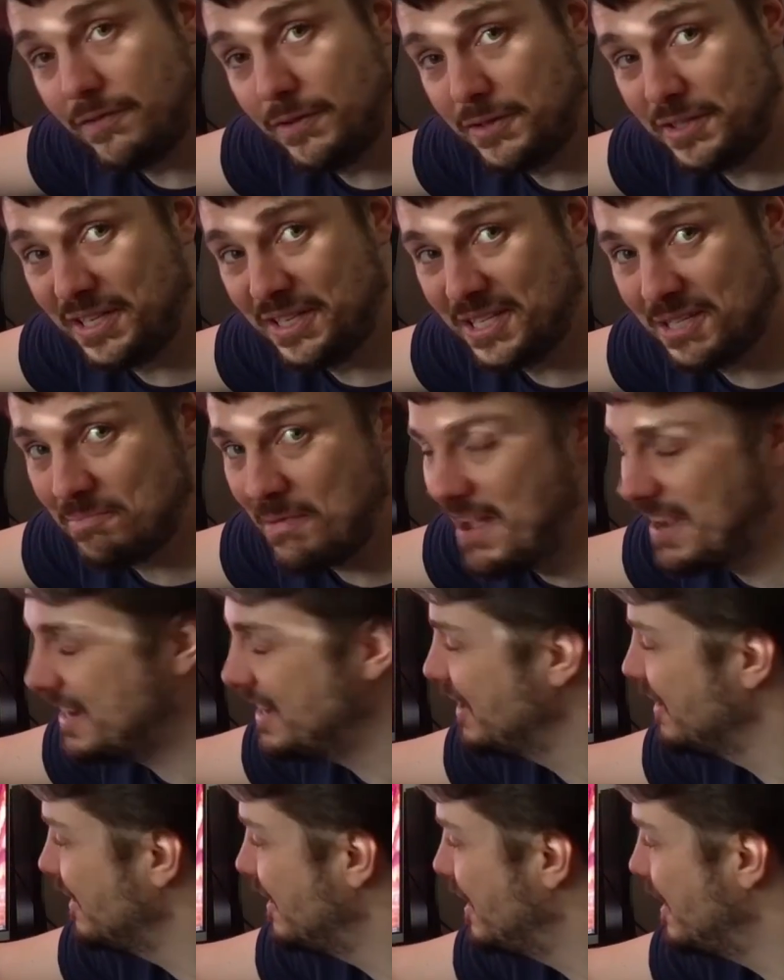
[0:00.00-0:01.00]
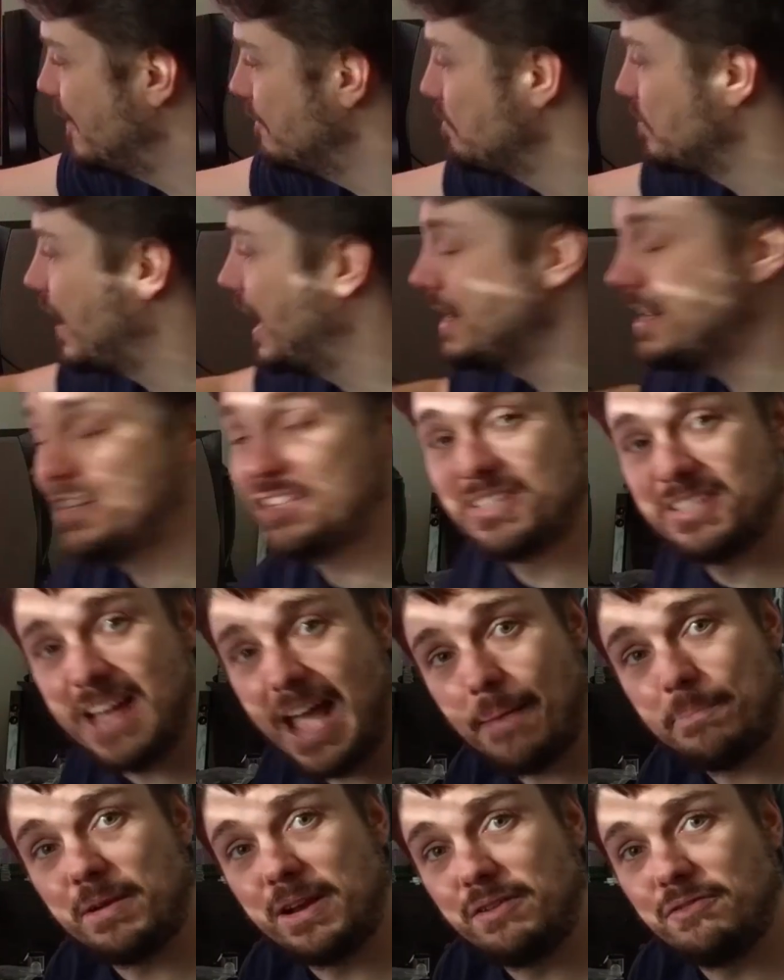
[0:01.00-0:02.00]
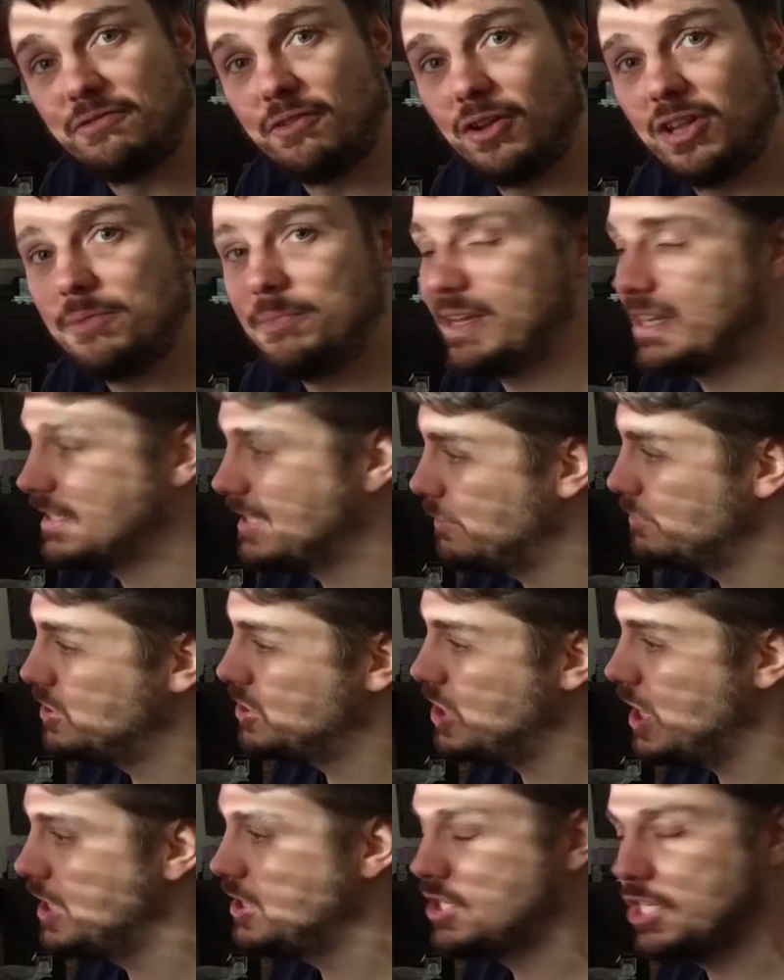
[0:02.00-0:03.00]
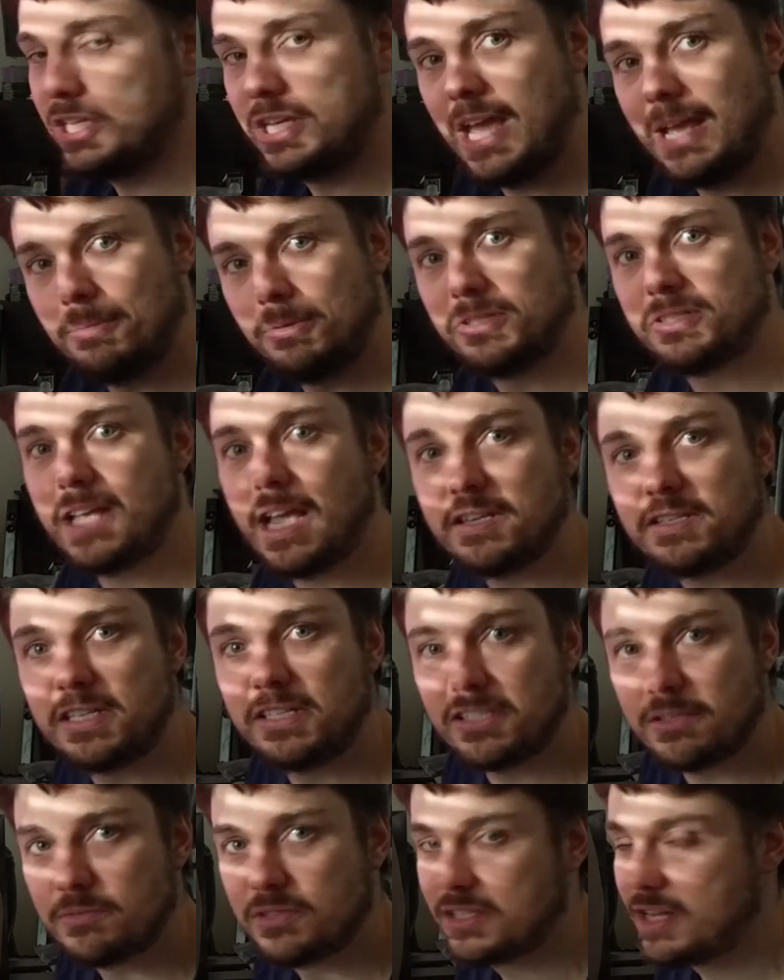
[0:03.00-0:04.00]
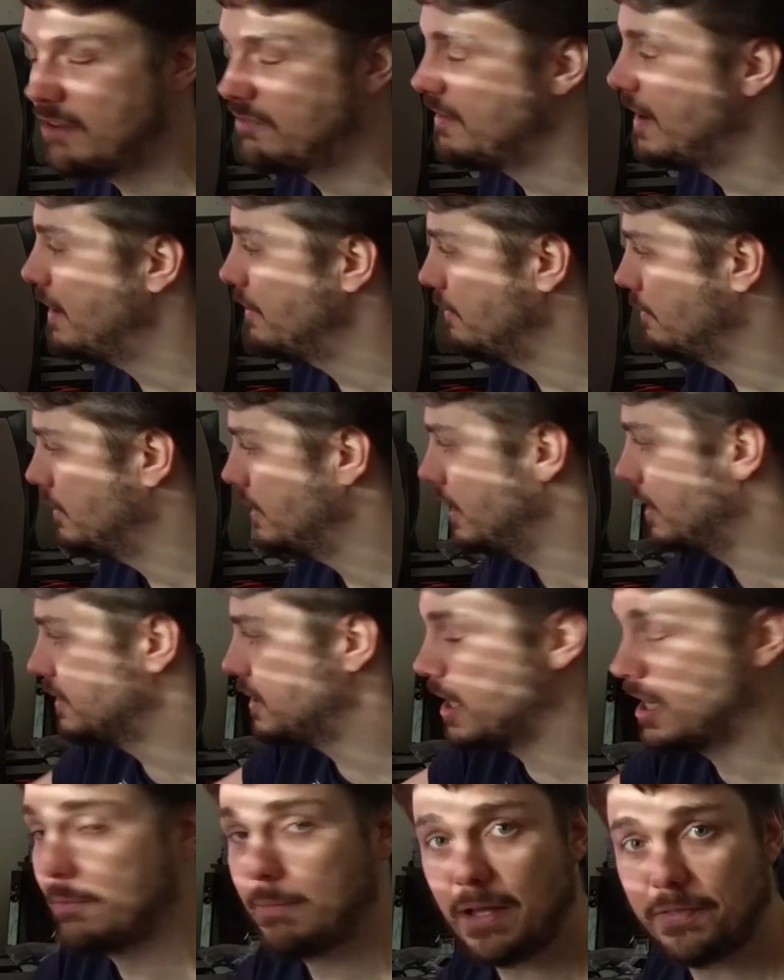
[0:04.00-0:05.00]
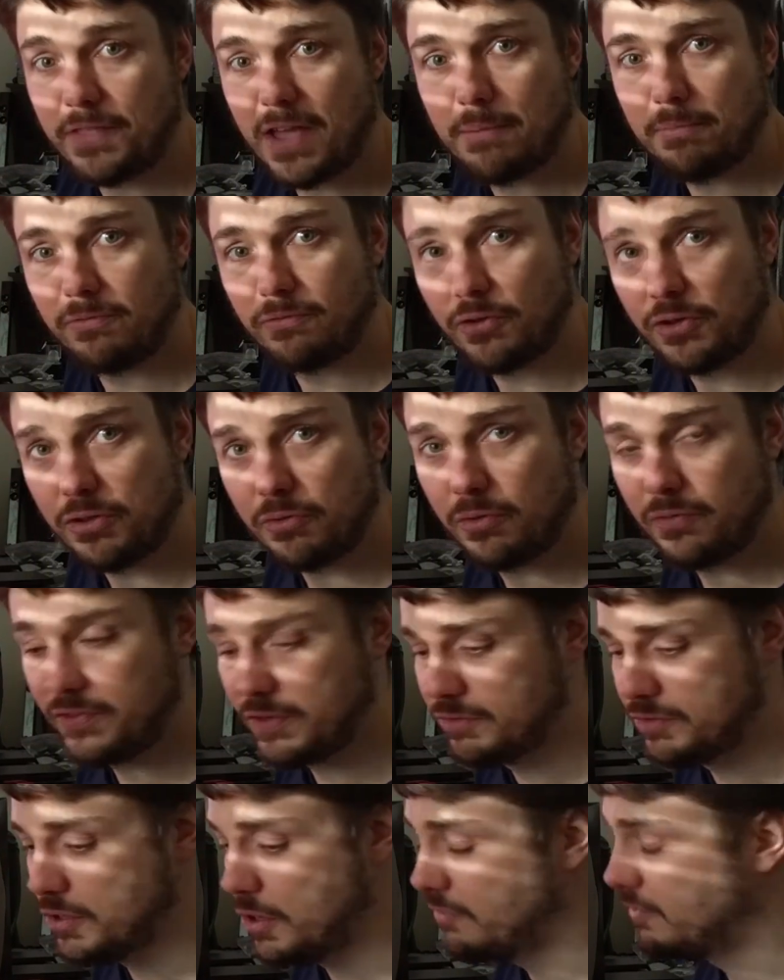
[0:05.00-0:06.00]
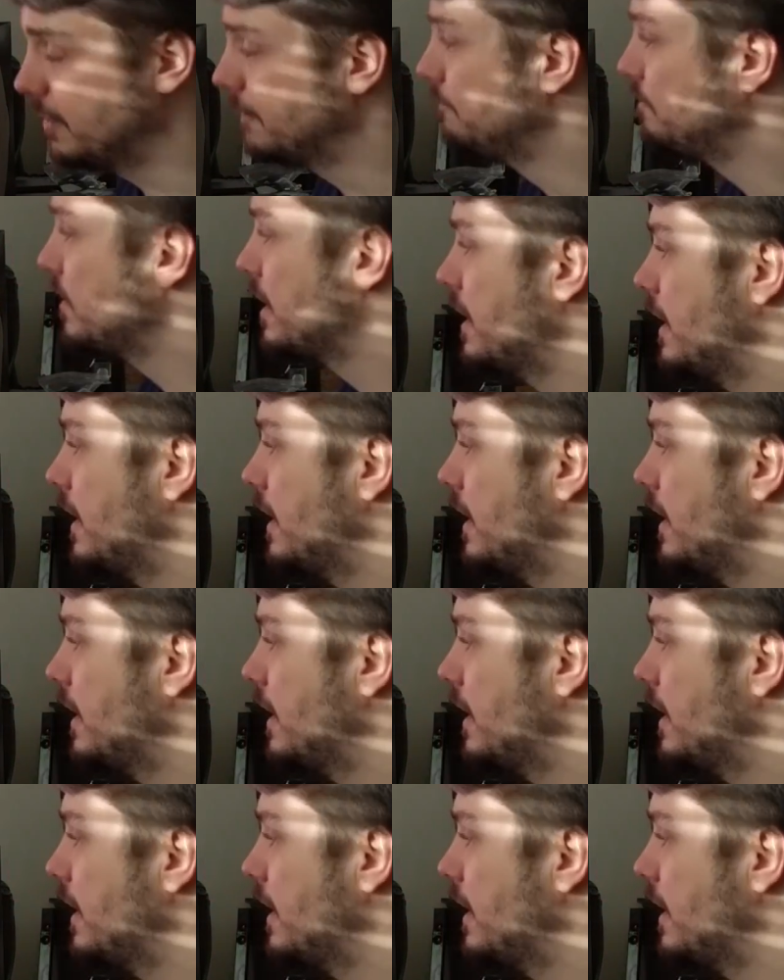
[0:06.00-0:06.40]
If you see this back here, I didn't snap it in fully because I was changing cables, testing some stuff out, and I'll talk about that before the review is over.